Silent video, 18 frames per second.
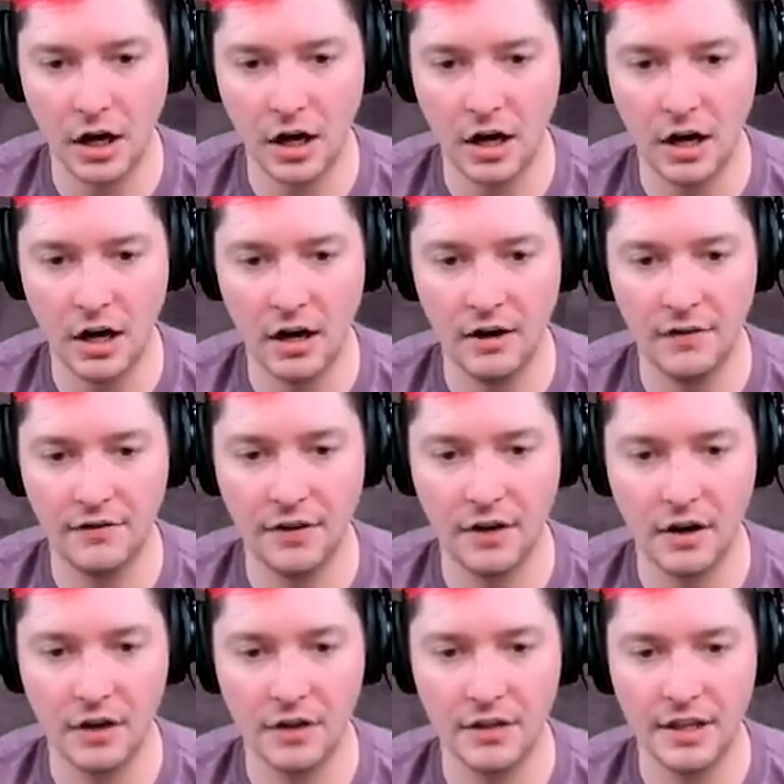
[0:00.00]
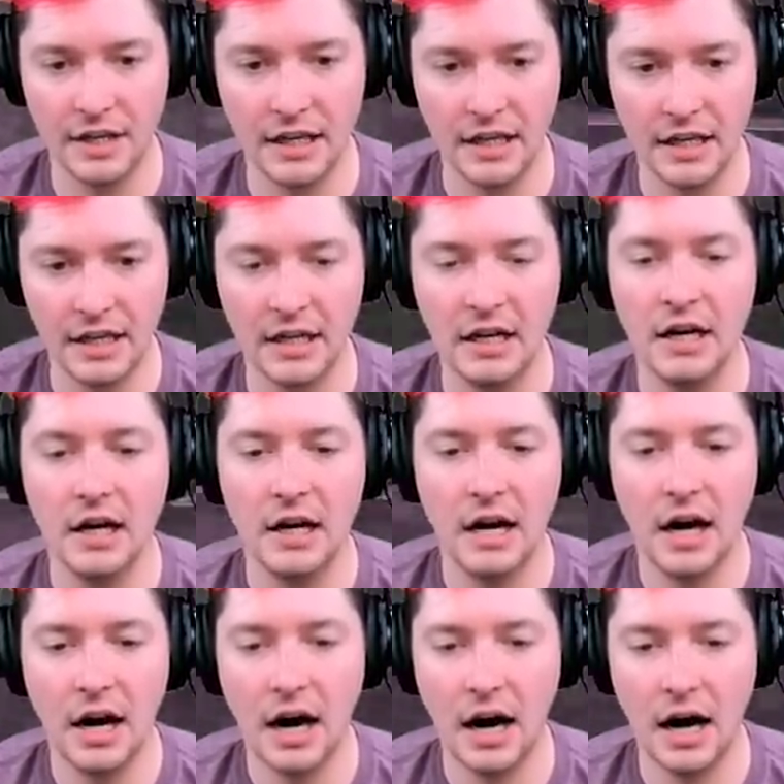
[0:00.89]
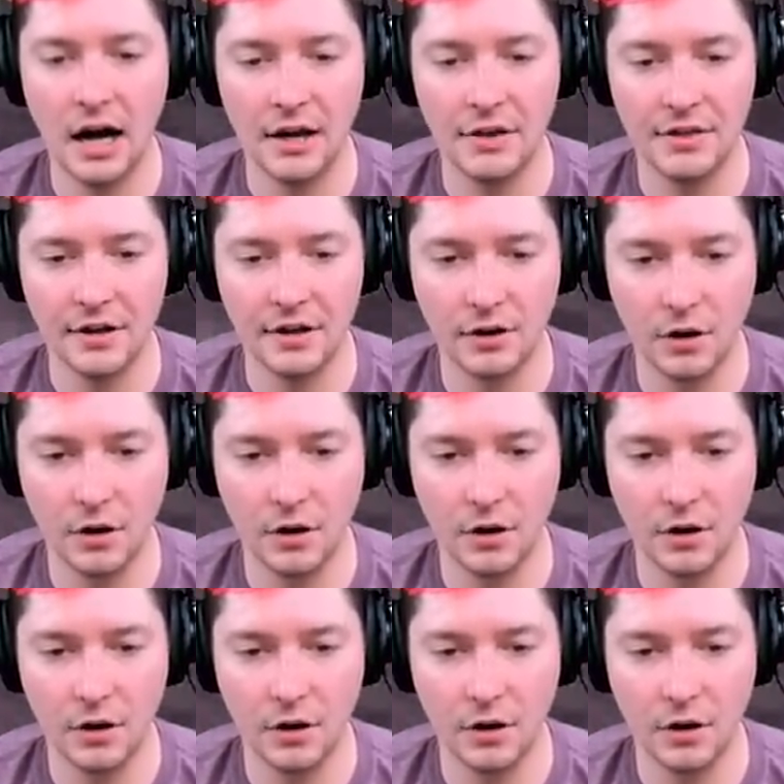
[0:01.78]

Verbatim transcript: of the uh, the